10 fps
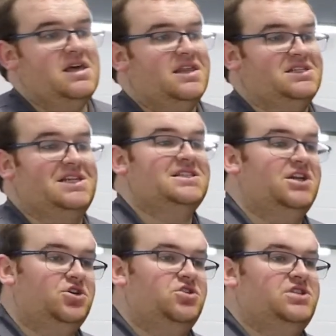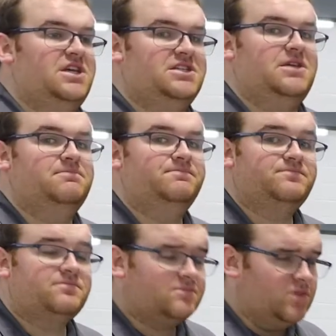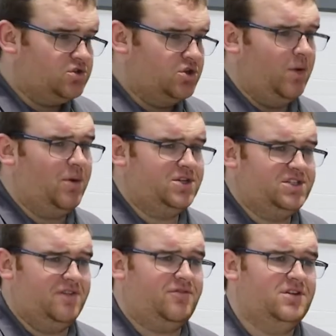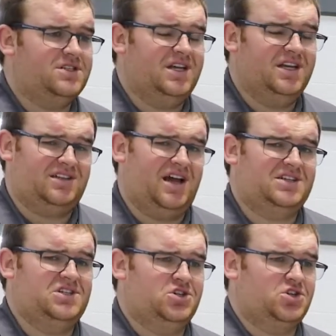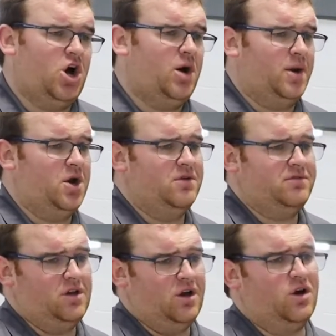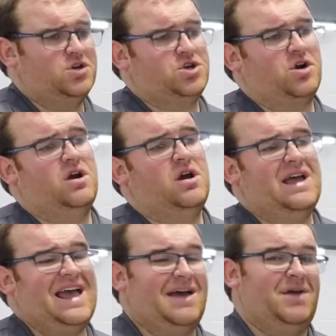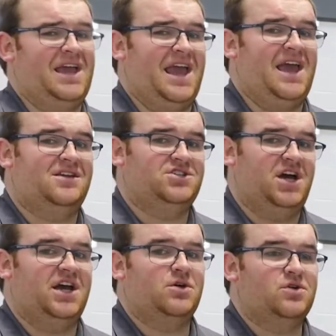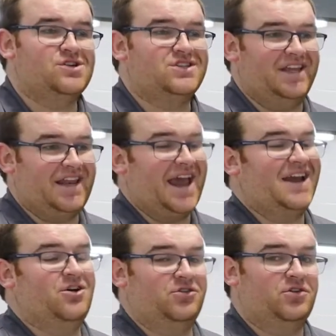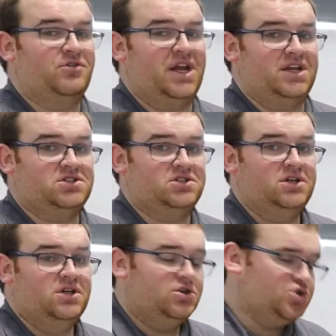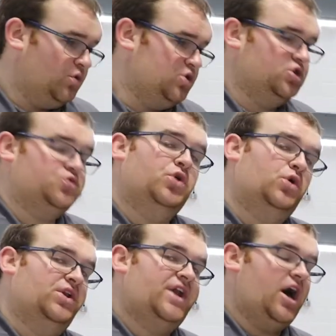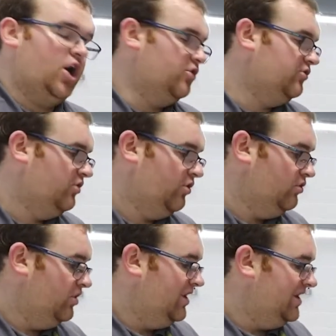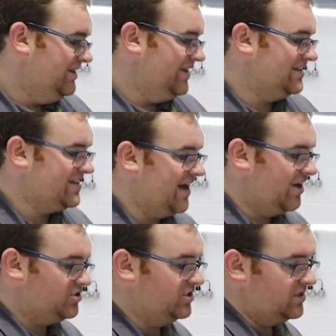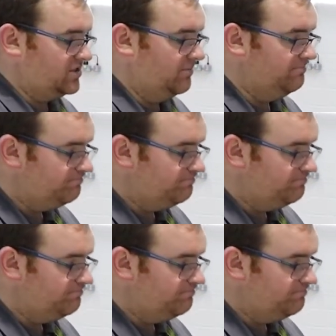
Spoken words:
This isn't a new system, there's not much difference. It's actually just copied off the larger MAN Jaguars in the 900 range. So we're just rolling that out through the entire system.